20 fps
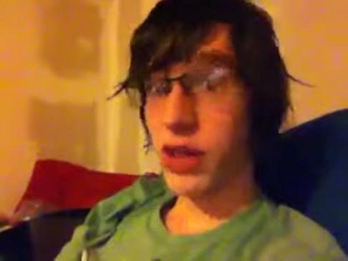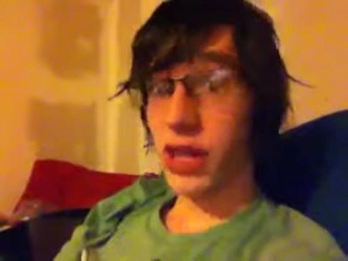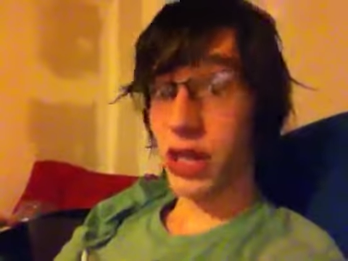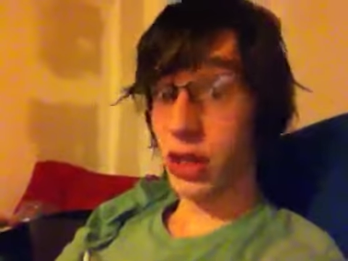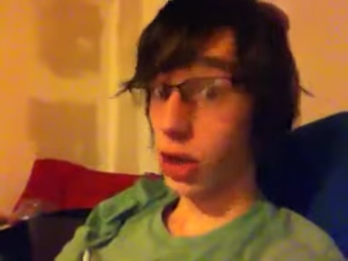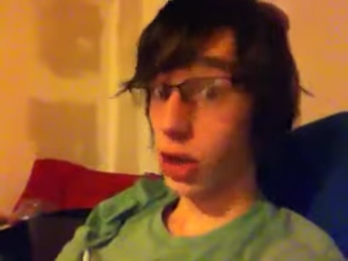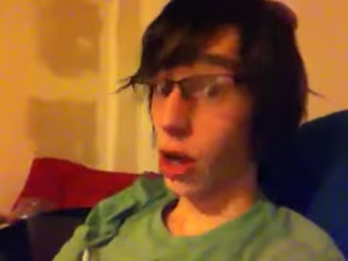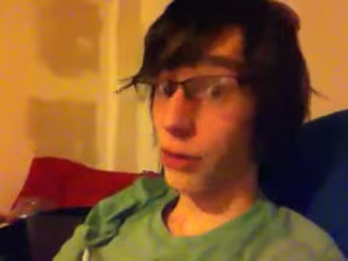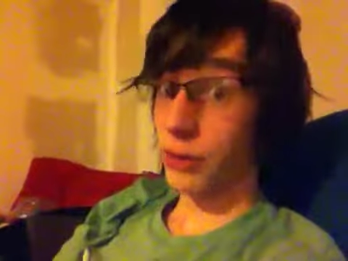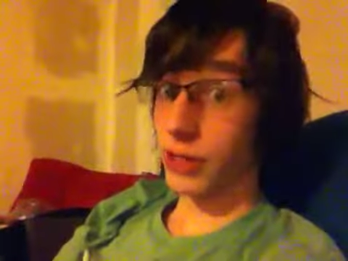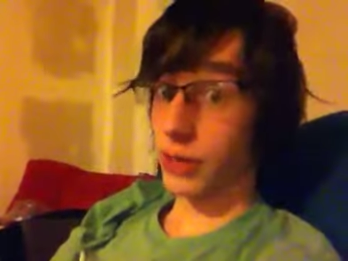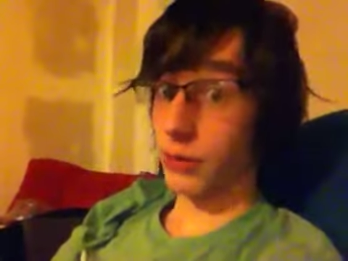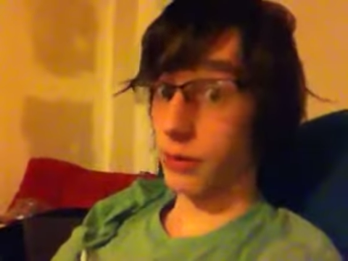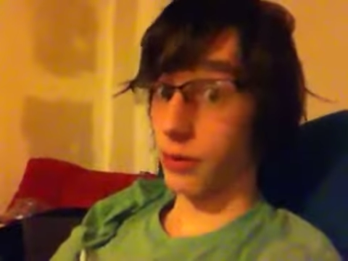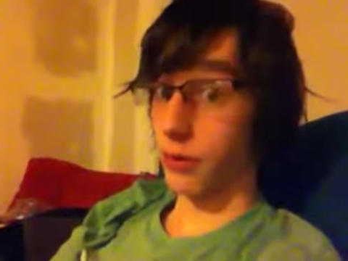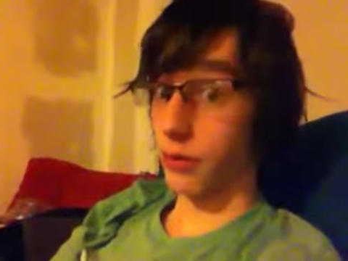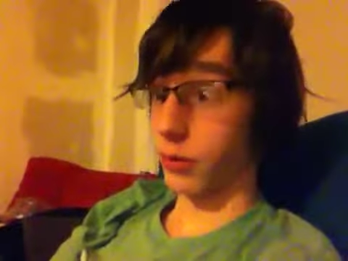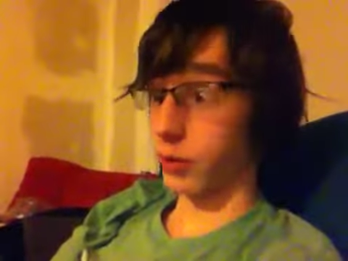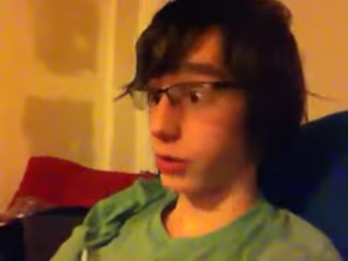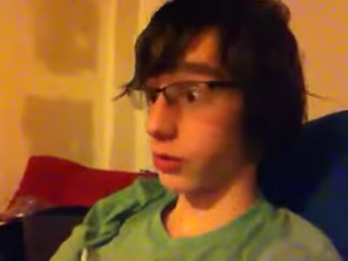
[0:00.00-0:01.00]
Then Tommy came
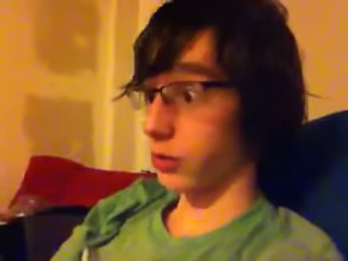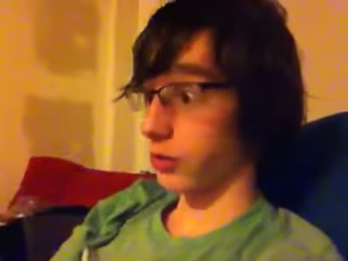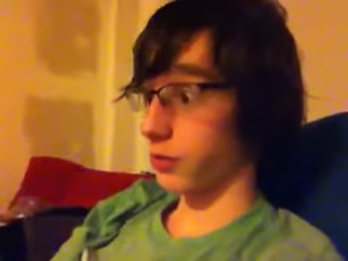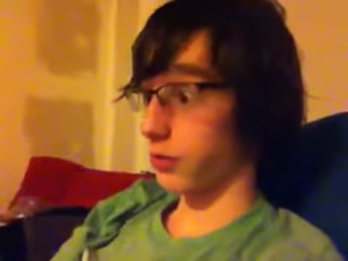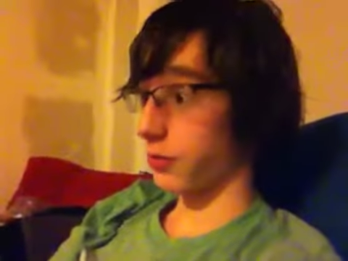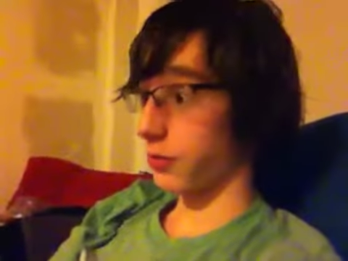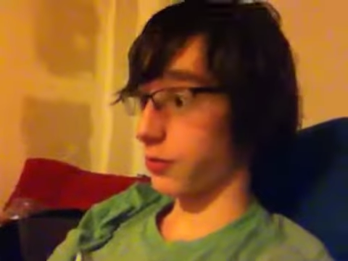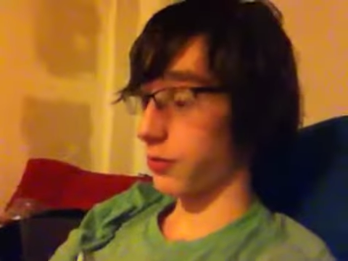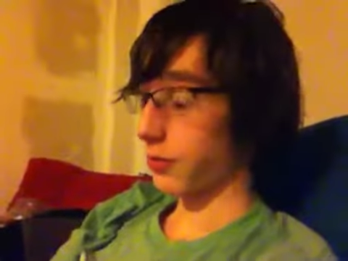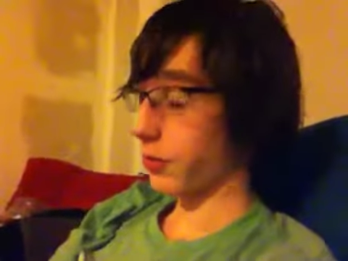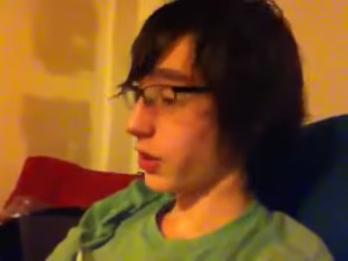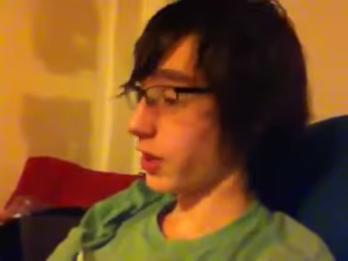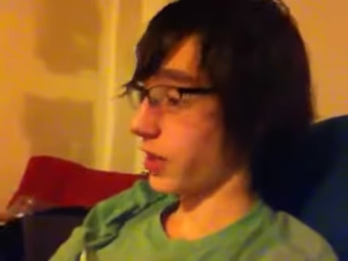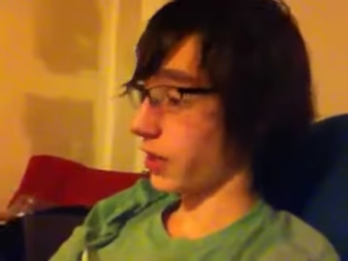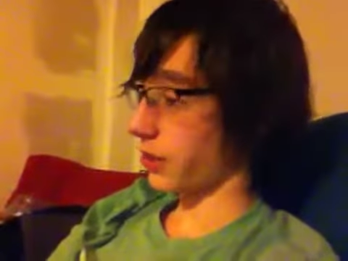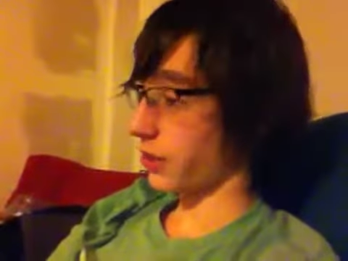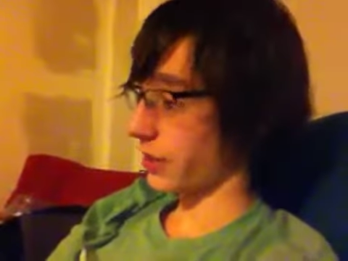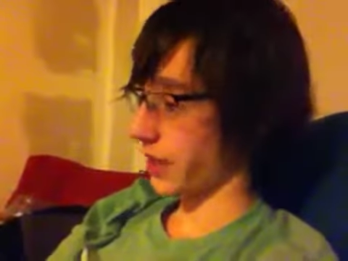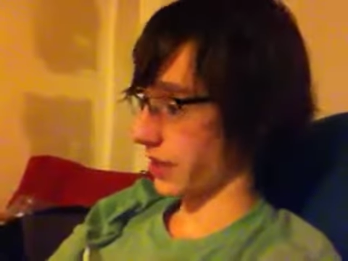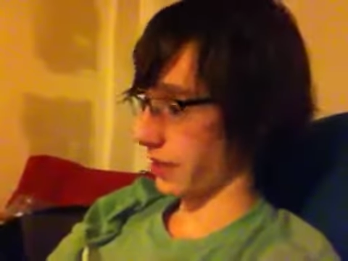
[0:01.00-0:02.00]
over, which was pretty
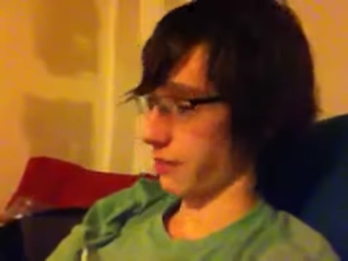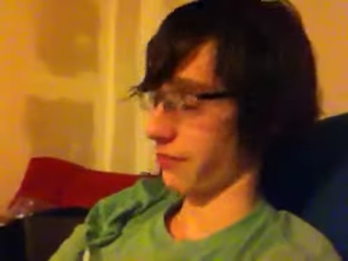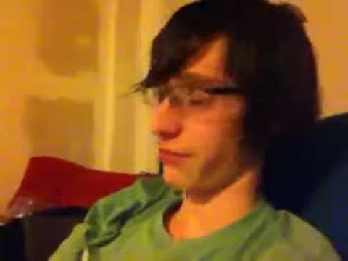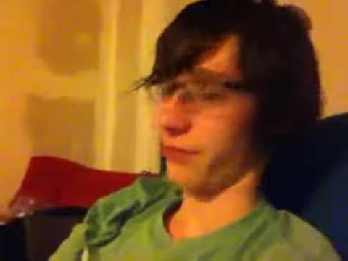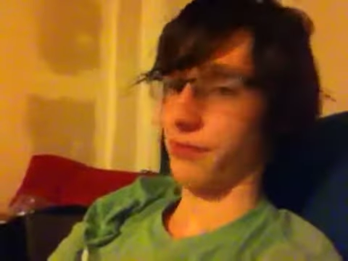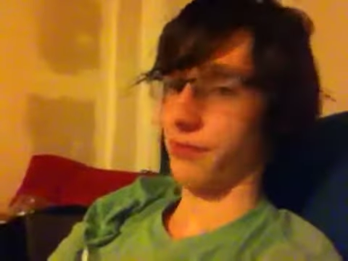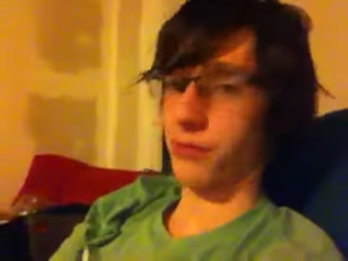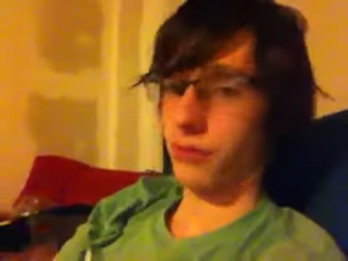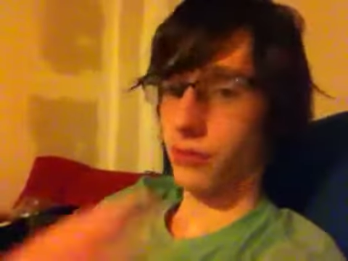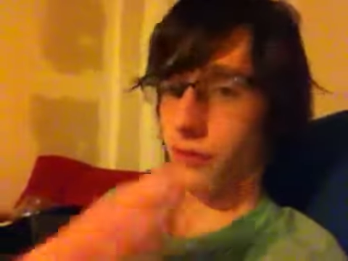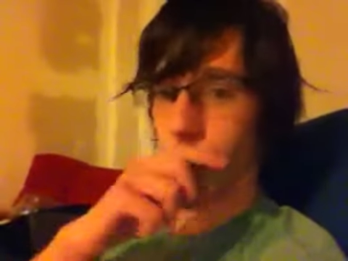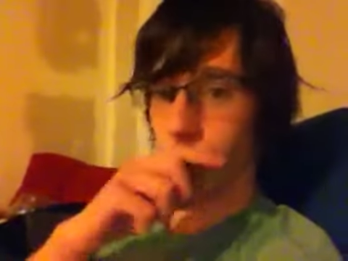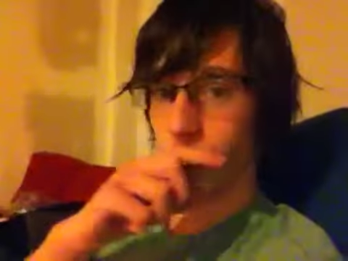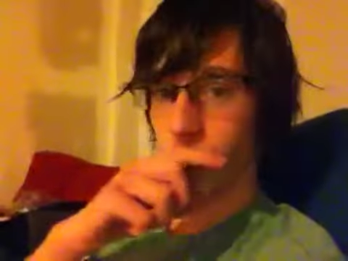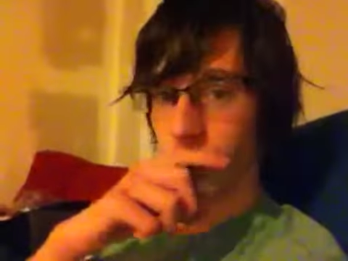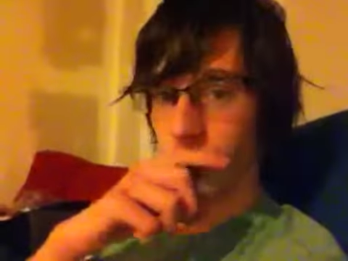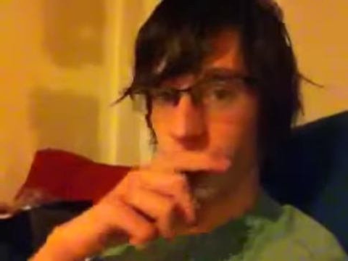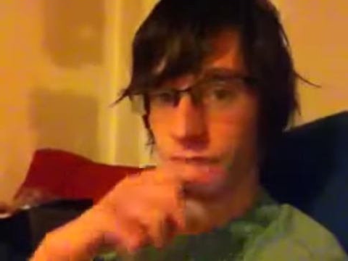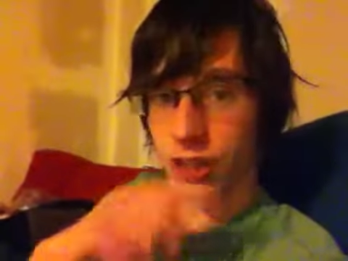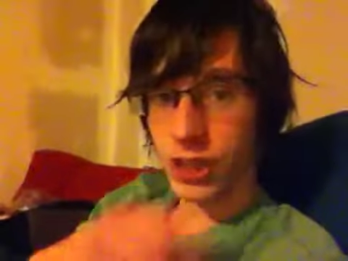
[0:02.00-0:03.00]
entertaining.
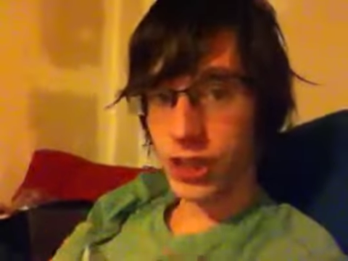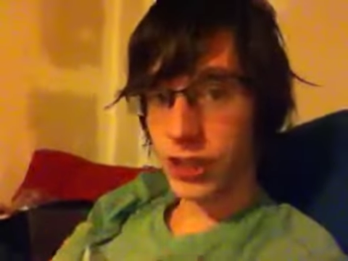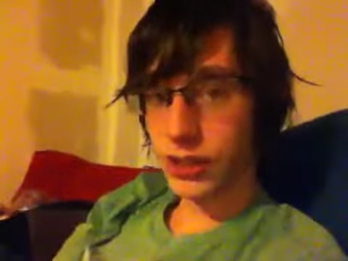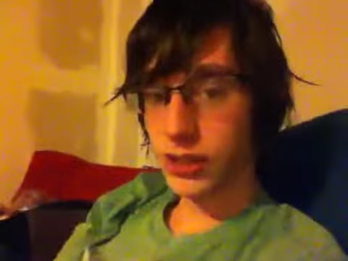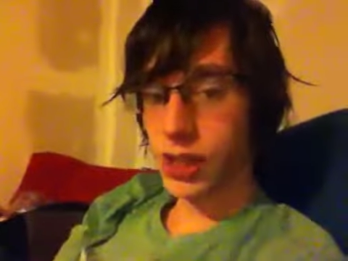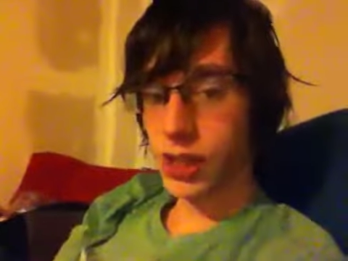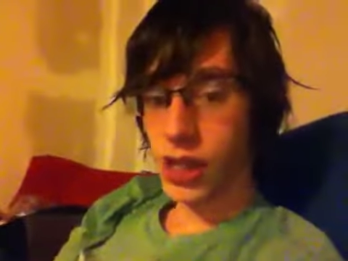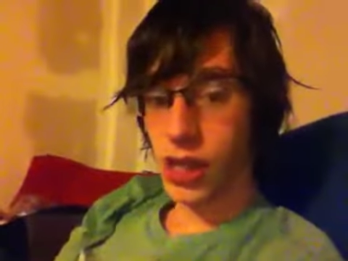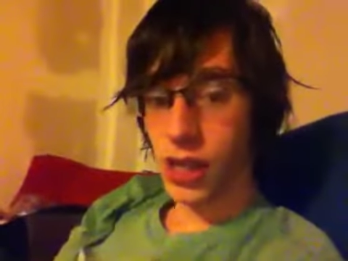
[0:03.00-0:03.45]
Ah, oh, jeez.